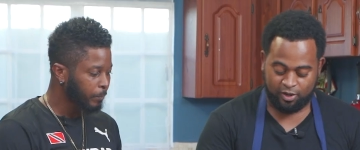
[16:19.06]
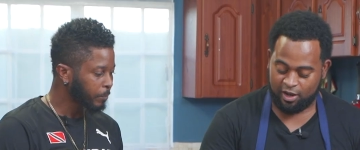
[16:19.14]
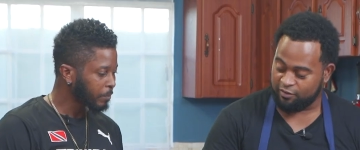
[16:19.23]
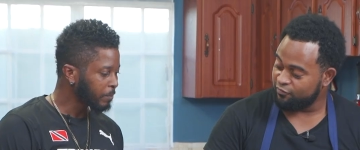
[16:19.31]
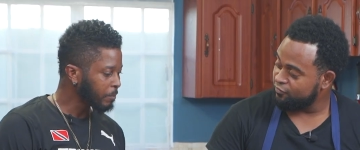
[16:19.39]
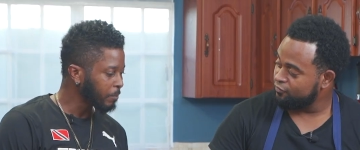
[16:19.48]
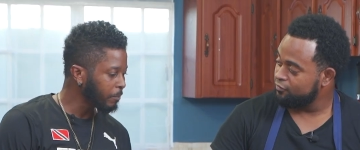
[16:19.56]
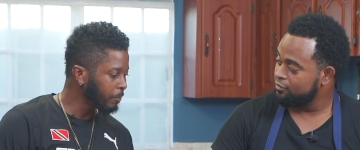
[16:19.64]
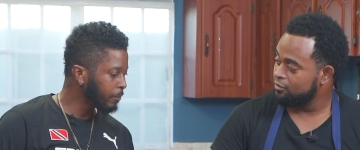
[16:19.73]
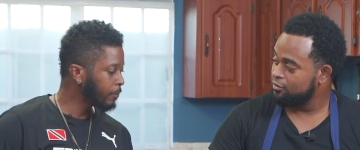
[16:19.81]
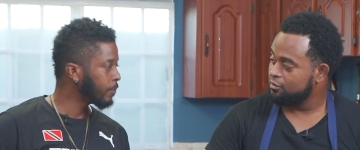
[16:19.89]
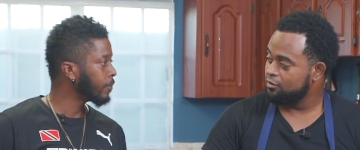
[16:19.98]
Speaker 1: we have
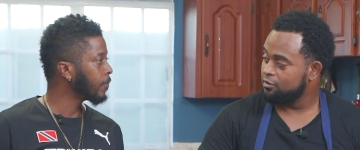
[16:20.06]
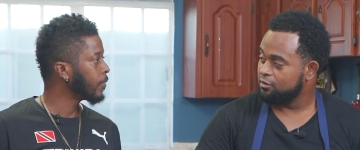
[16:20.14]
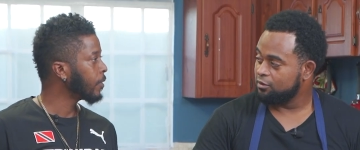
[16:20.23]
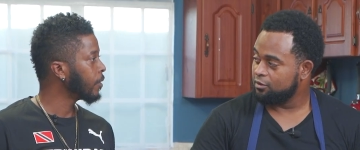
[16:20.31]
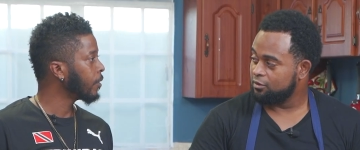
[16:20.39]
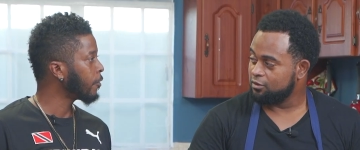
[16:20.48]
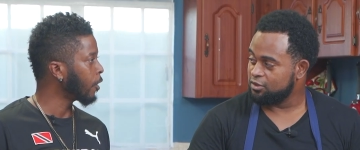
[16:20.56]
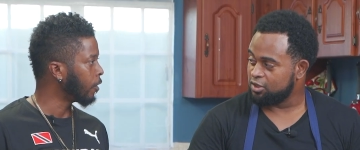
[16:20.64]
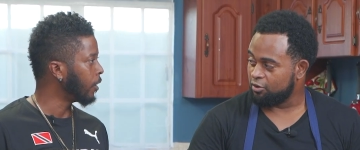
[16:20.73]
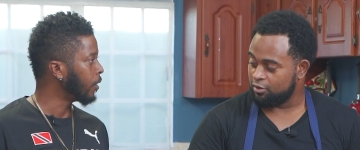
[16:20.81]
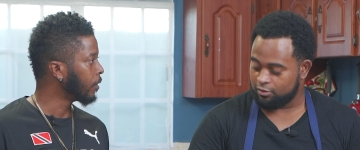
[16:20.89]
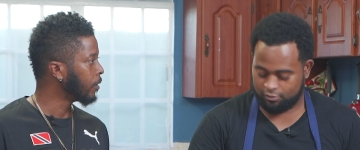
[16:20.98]

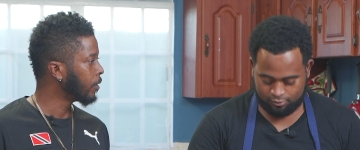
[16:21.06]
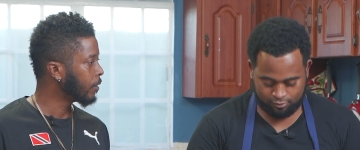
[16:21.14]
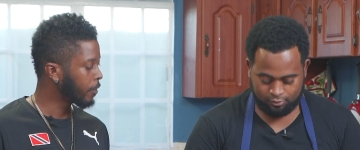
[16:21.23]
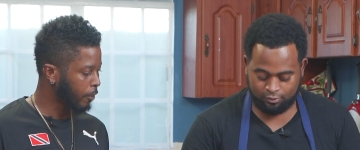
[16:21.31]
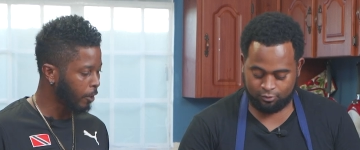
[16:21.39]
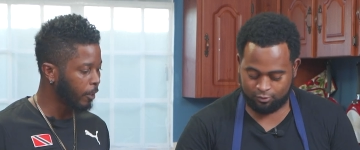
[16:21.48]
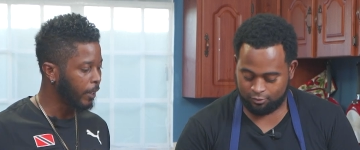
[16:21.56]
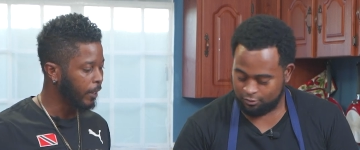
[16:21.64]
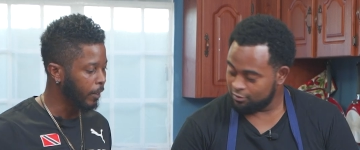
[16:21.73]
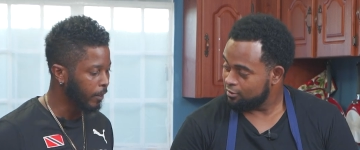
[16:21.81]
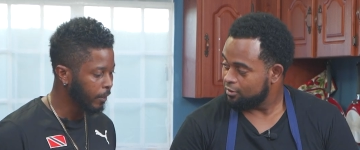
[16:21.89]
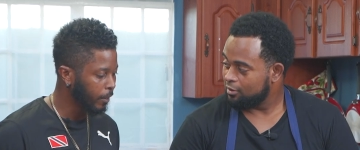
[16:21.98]
Speaker 2: sorrel. Sorrel.
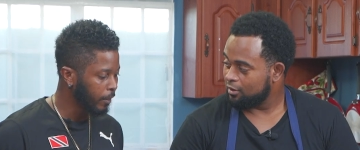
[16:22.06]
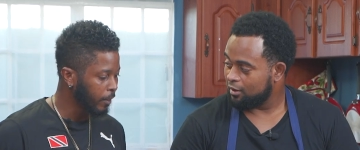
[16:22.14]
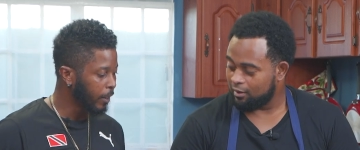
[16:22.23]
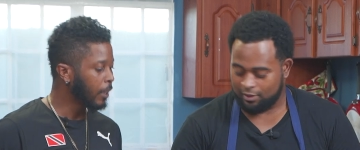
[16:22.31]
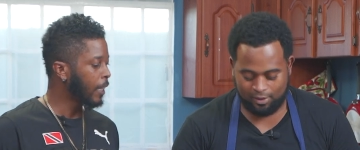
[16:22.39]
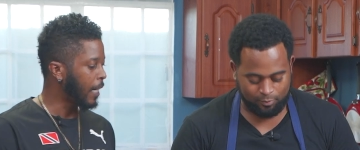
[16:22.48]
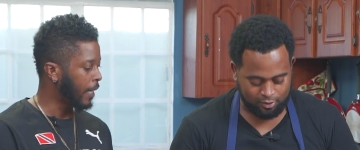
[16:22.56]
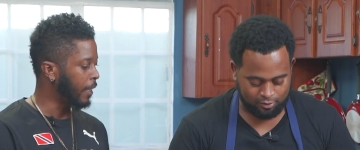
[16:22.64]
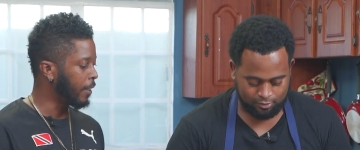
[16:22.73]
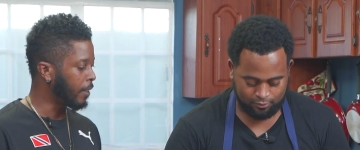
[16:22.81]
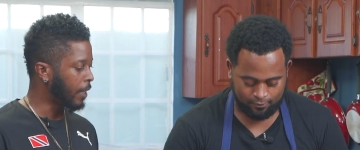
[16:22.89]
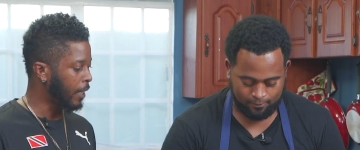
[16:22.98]
Lemon. I
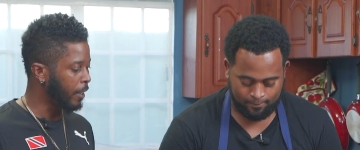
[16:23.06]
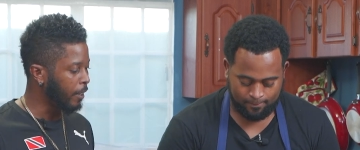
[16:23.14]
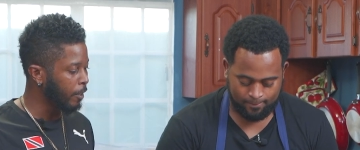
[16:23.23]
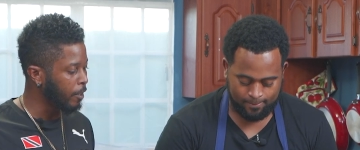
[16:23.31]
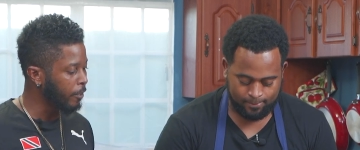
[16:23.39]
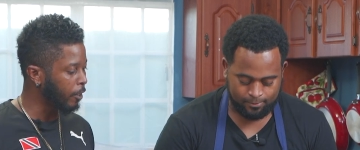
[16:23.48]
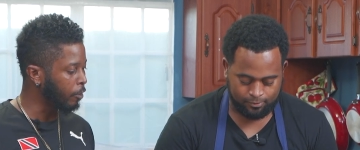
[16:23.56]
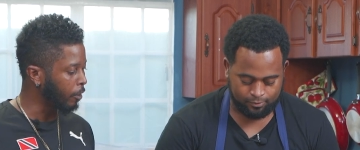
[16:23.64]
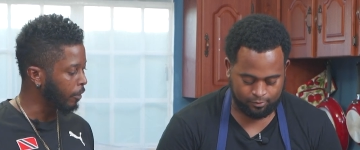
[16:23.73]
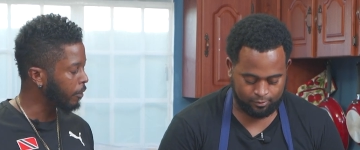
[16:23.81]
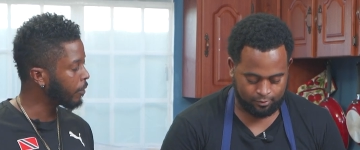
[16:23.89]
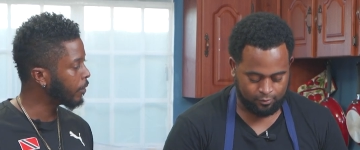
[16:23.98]
need, I need the
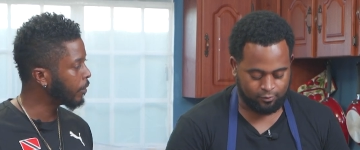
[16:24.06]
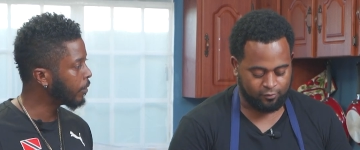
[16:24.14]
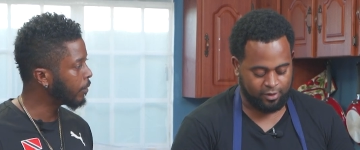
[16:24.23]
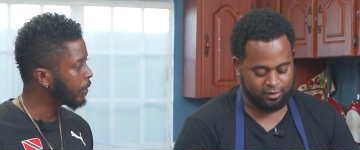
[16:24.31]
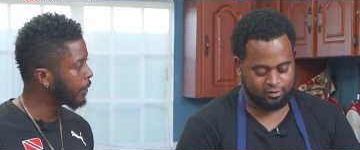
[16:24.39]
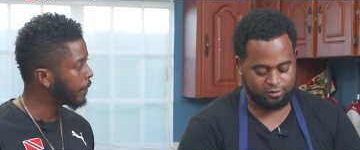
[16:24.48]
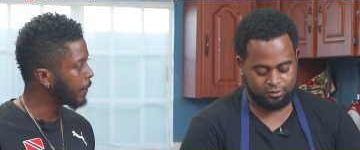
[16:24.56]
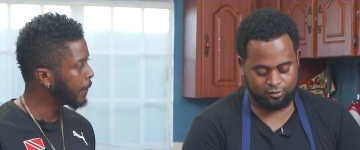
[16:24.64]
citrus.
Speaker 1: Right.